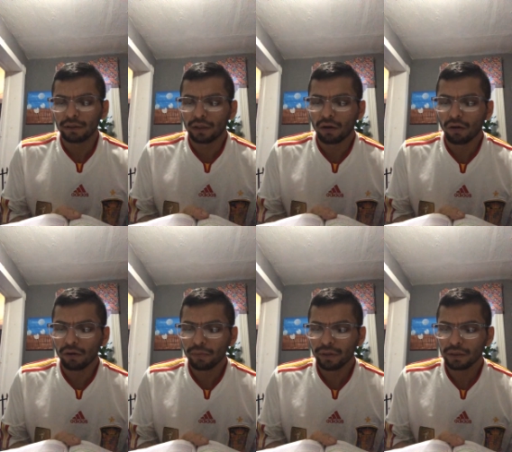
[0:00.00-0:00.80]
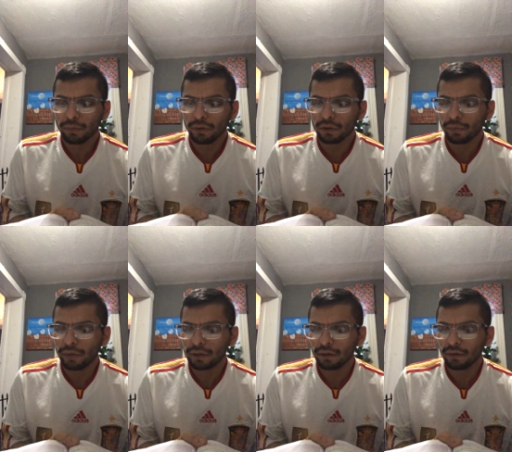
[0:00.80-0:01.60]
core principles of
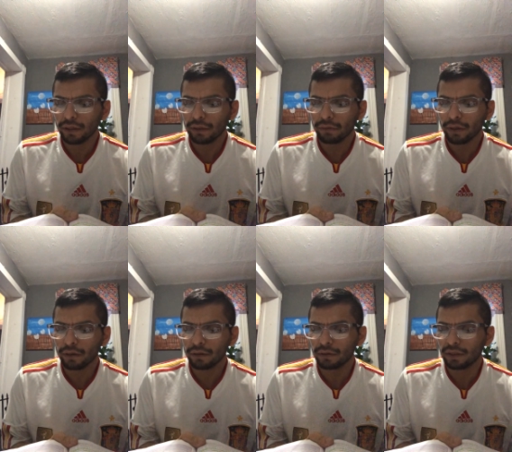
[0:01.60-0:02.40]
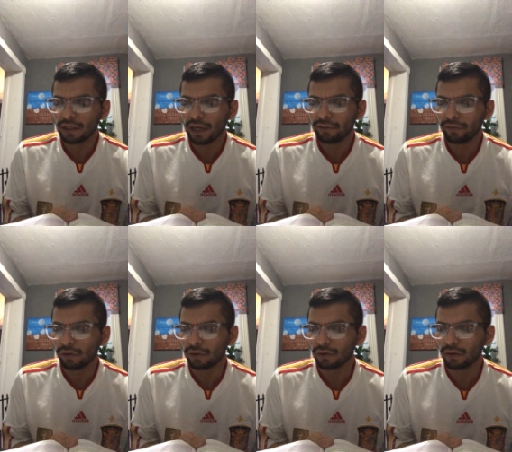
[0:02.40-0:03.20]
personal health records designed
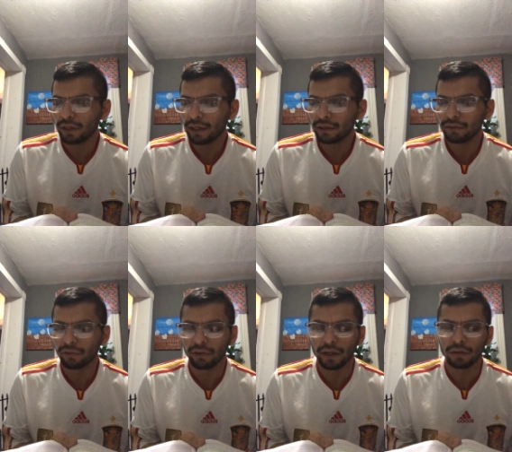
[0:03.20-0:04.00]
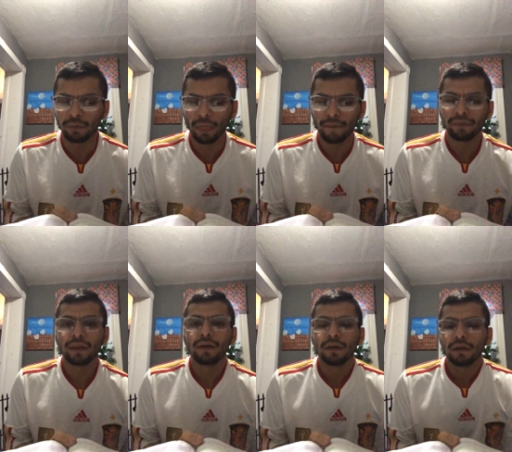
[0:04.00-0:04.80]
for connecting for help.
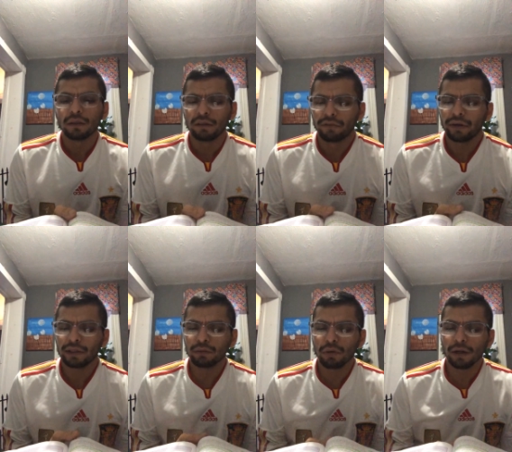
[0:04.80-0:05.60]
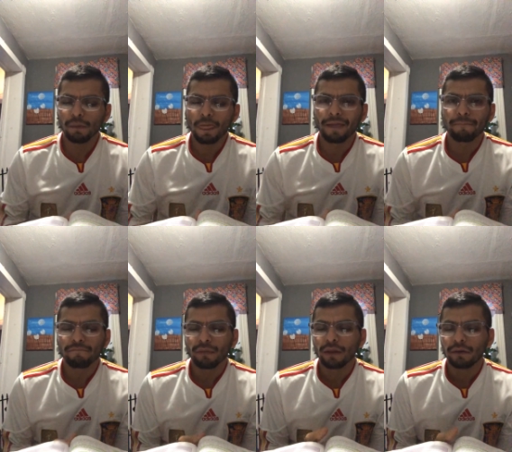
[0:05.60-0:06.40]
The first one,
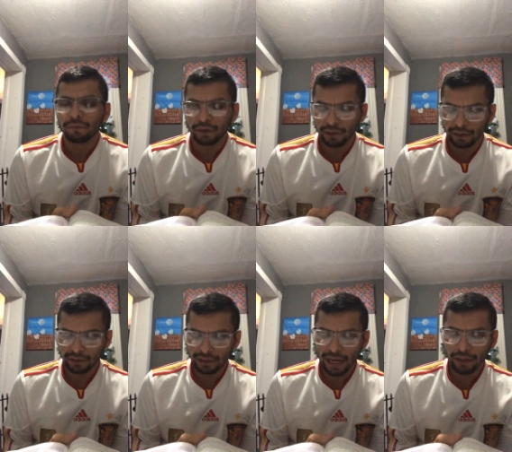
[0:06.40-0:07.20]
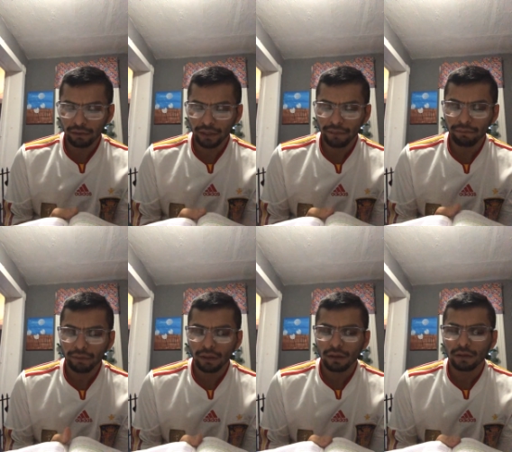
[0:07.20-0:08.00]
there's 9 of them.
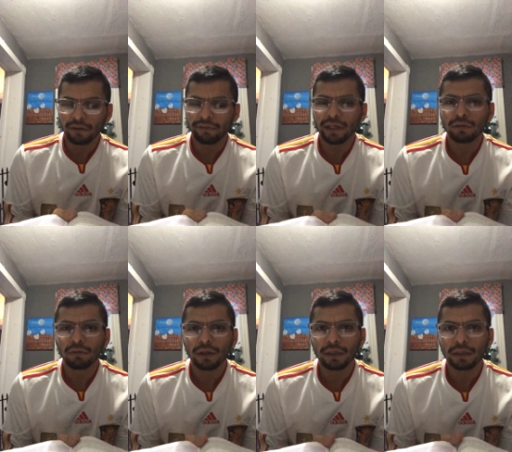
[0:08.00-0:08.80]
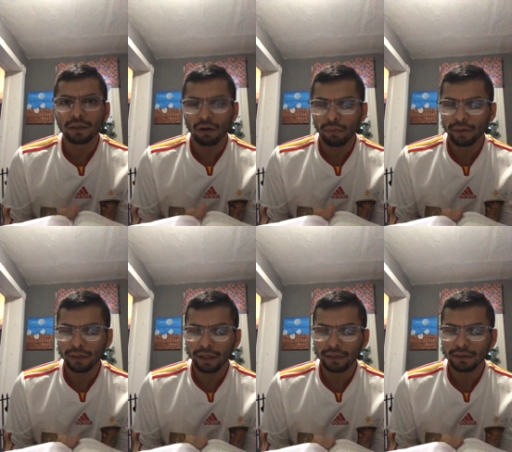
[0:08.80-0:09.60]
The first one is
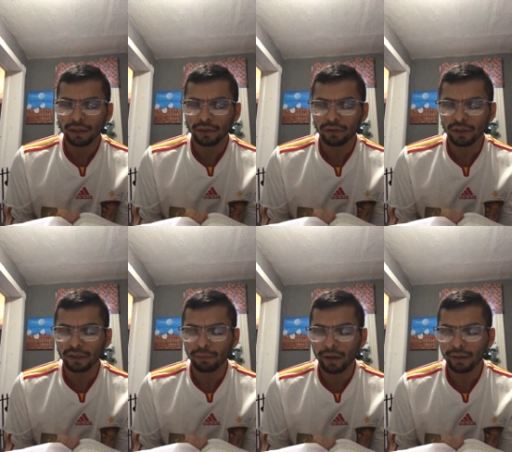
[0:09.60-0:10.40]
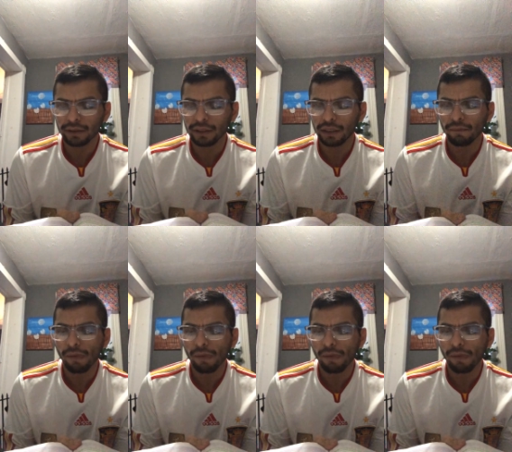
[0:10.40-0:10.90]
openness and transparency.